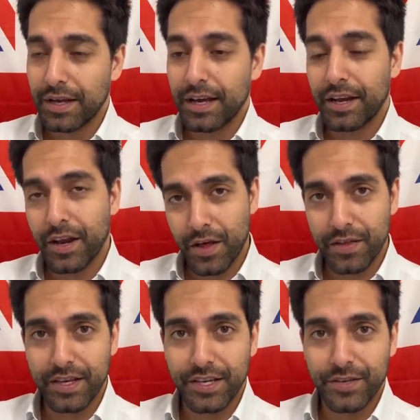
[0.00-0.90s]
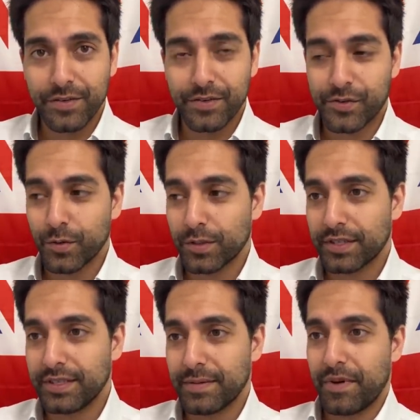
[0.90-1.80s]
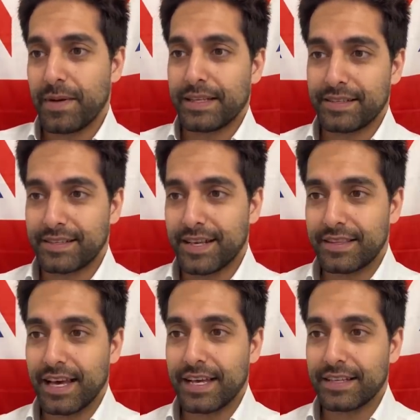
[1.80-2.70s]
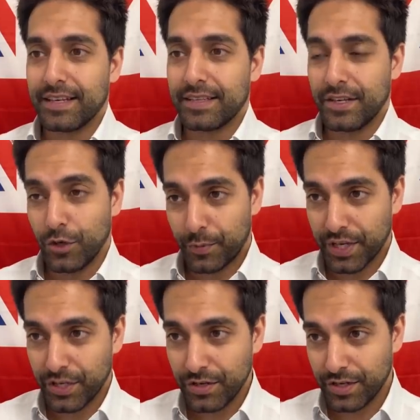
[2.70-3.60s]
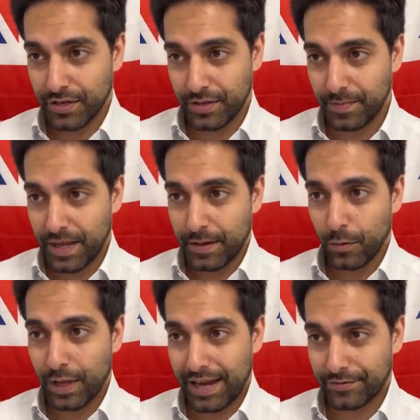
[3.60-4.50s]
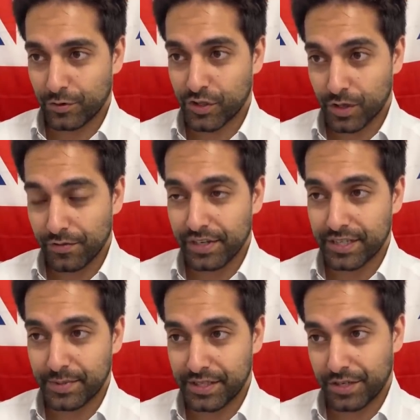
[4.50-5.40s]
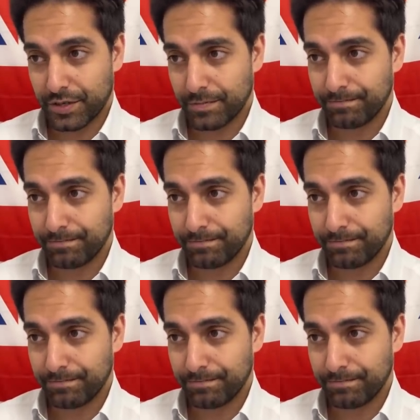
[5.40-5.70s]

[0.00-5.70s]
another EU source and diplomat has said that the European Union will have to soften its position.